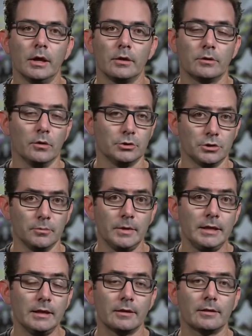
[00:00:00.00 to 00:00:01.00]
social
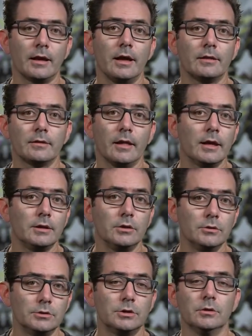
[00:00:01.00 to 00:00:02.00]
media sites like
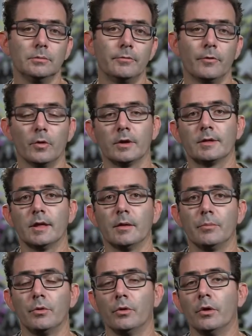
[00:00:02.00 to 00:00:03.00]
YouTube, for
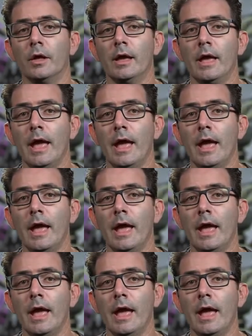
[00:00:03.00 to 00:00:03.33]
example,